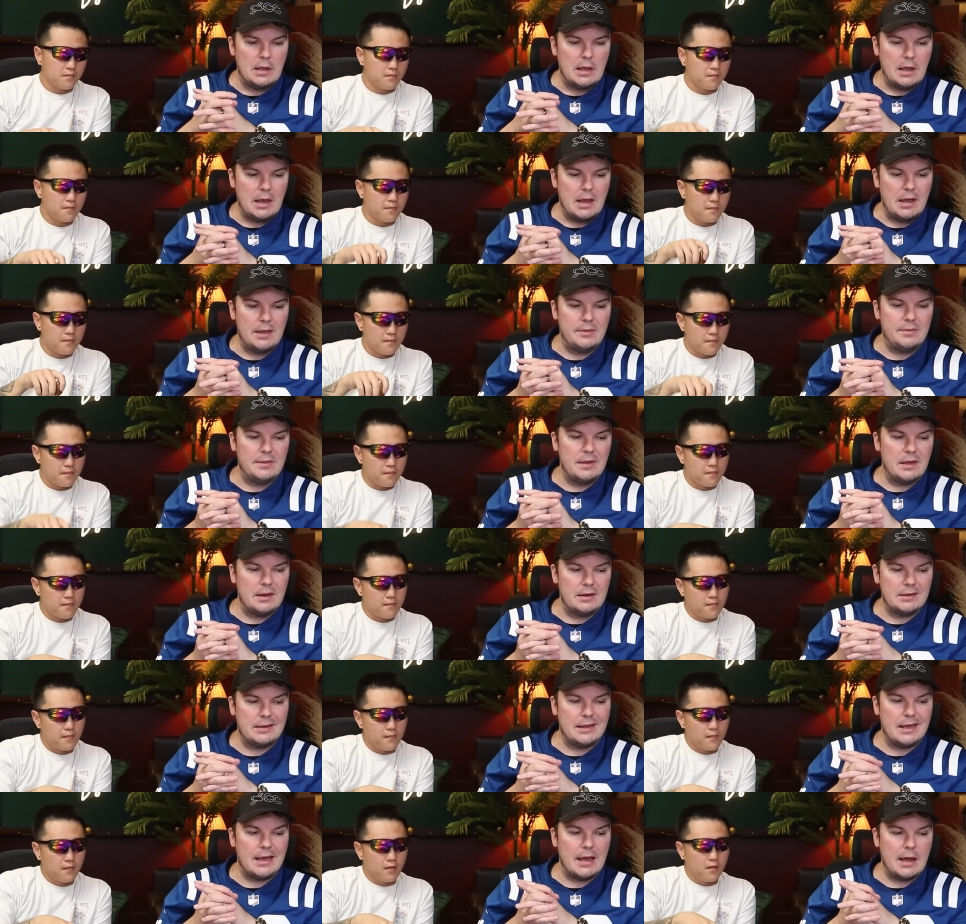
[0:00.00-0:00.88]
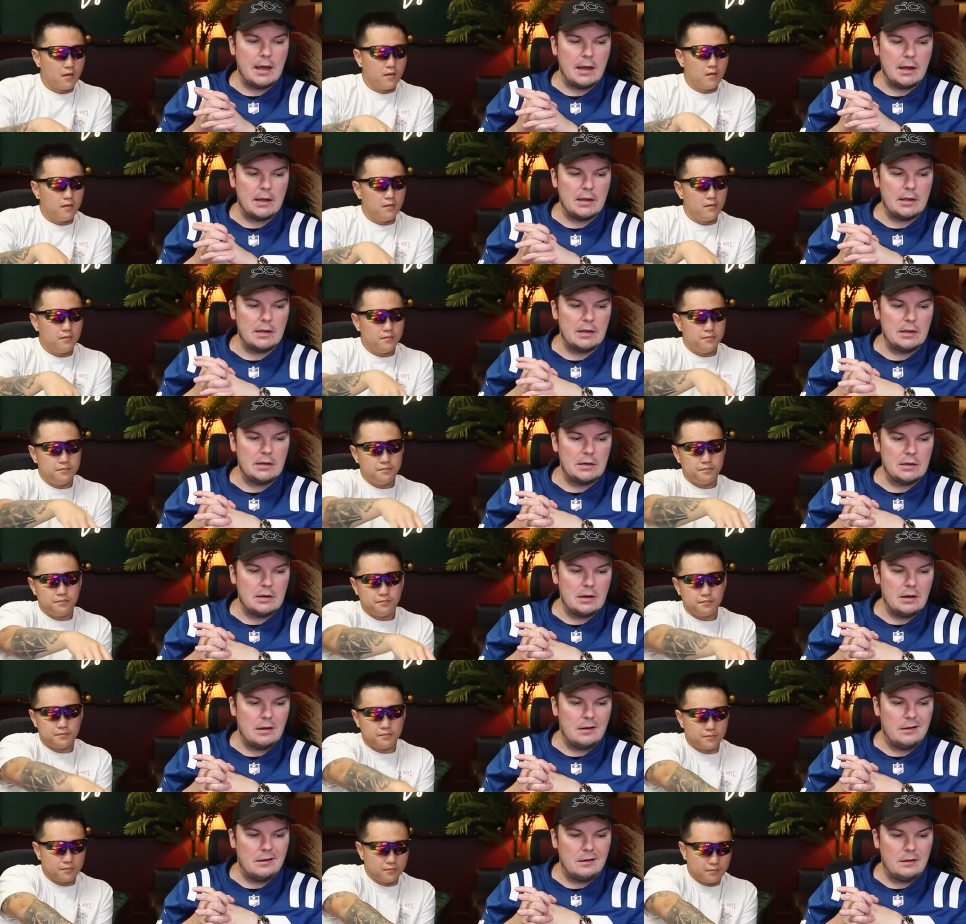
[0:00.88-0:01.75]
Speaker 1: And then, yeah, it
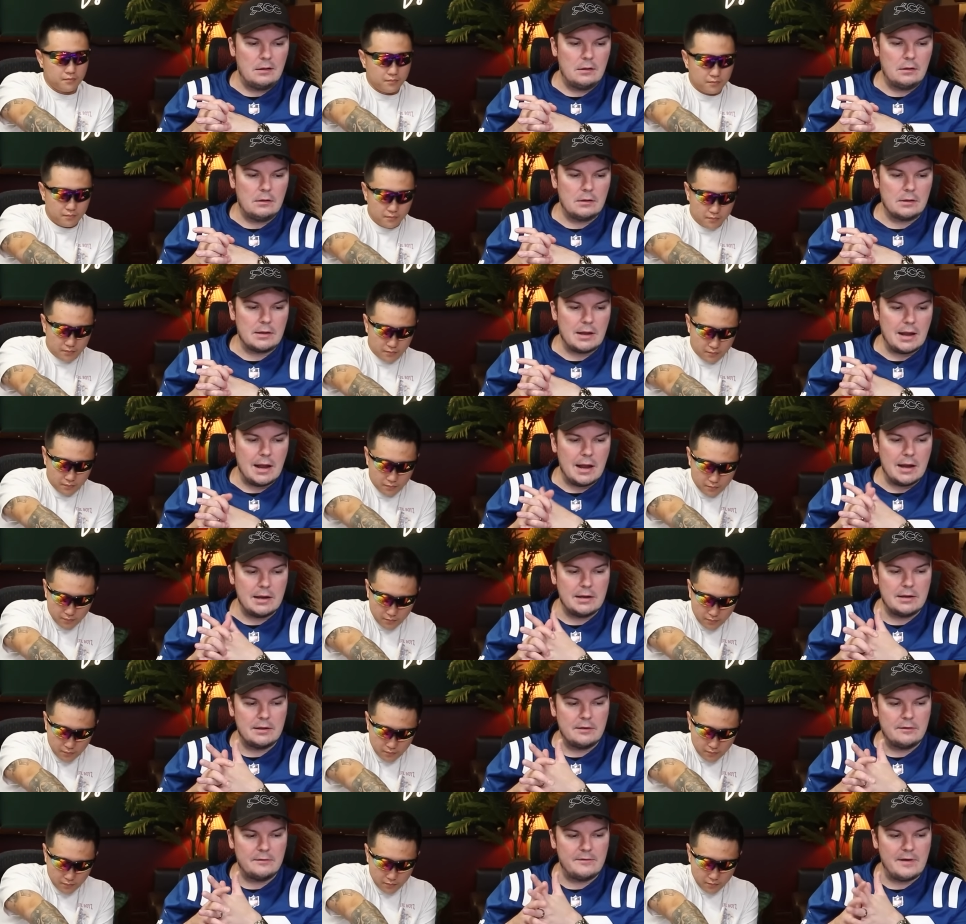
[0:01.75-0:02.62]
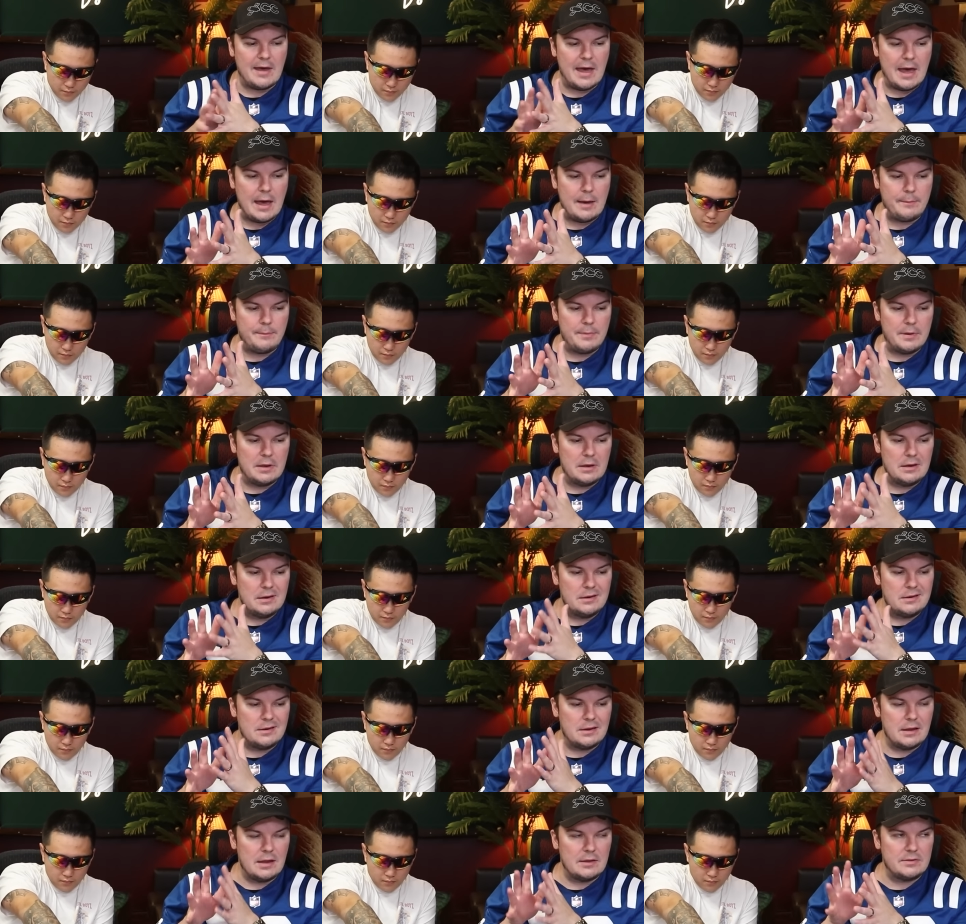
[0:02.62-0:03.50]
all kind of
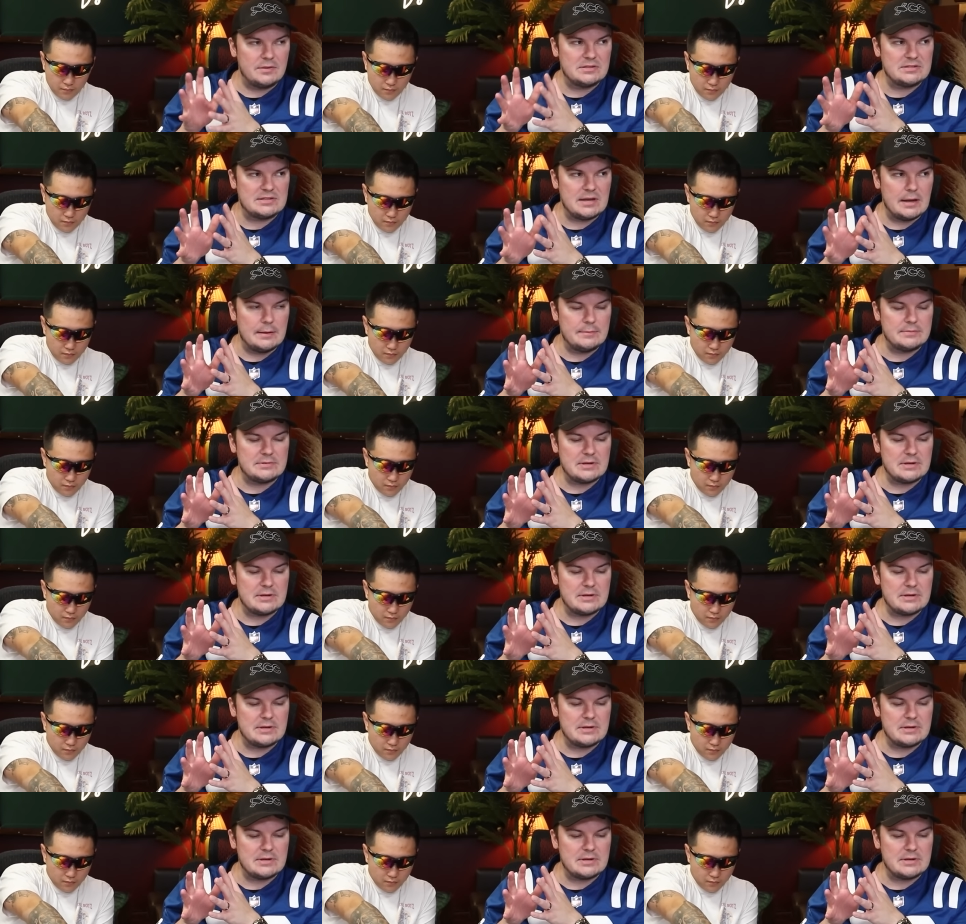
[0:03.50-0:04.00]
happened at the same